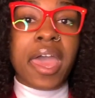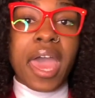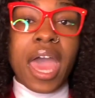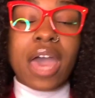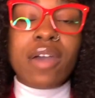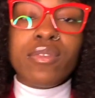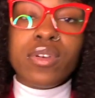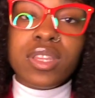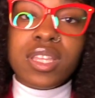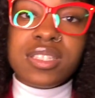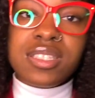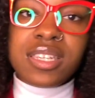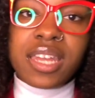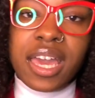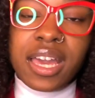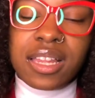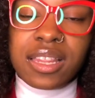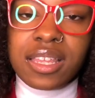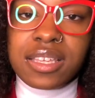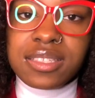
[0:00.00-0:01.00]
have on this
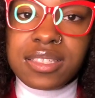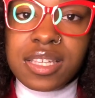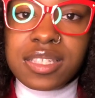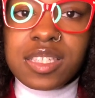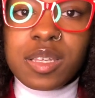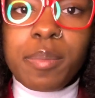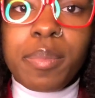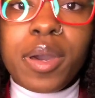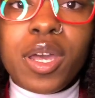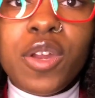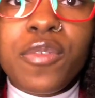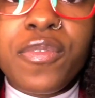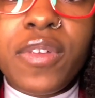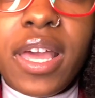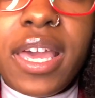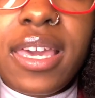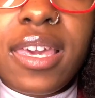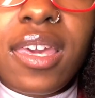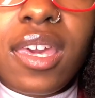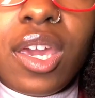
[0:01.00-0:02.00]
necklace. It's a
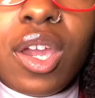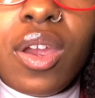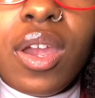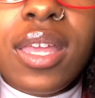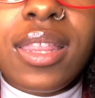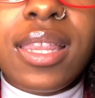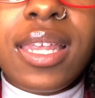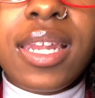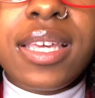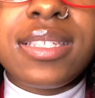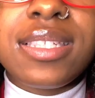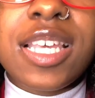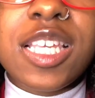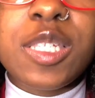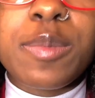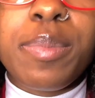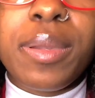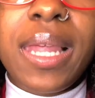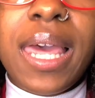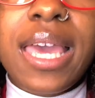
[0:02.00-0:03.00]
butterfly here, and then it
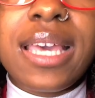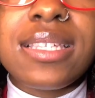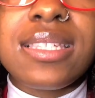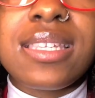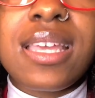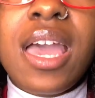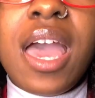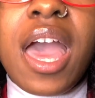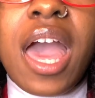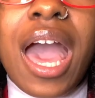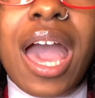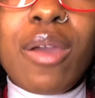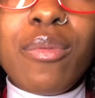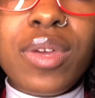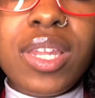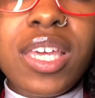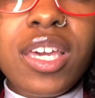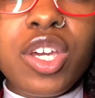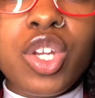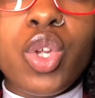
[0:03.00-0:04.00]
says blessed. I
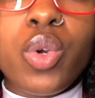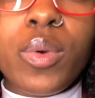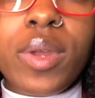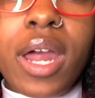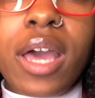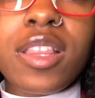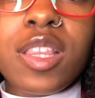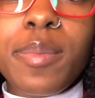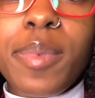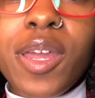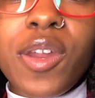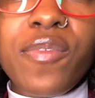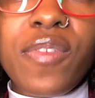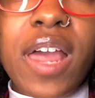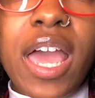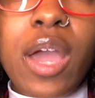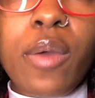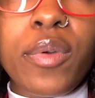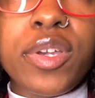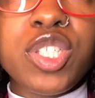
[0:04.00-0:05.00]
really could do without the
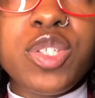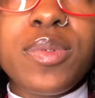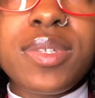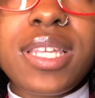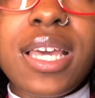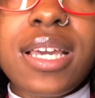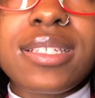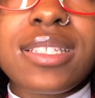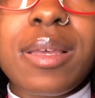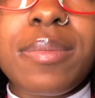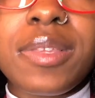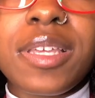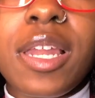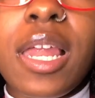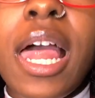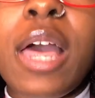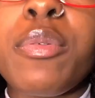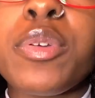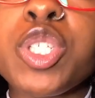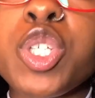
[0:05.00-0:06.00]
butterfly. I wish it was like something.
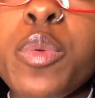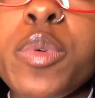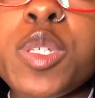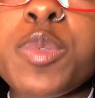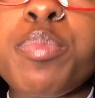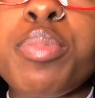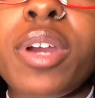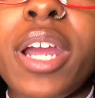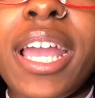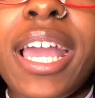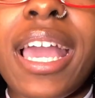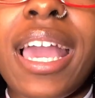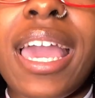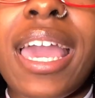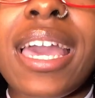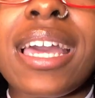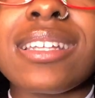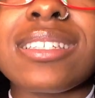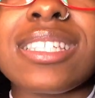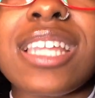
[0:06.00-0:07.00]
I wish it was praying
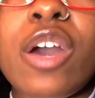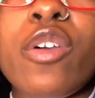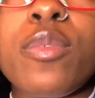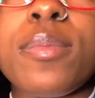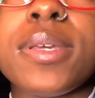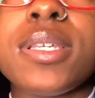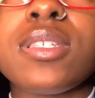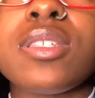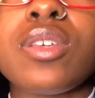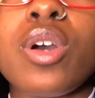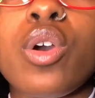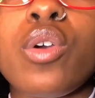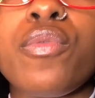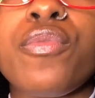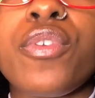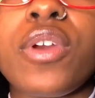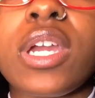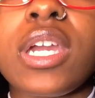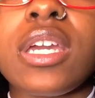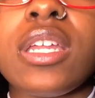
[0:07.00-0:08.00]
hands. That would be so
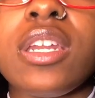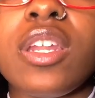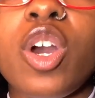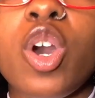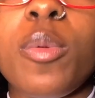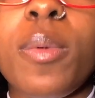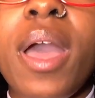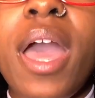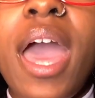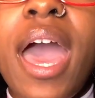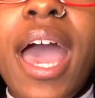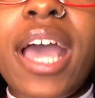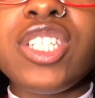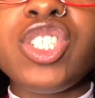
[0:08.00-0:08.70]
freaking dope. I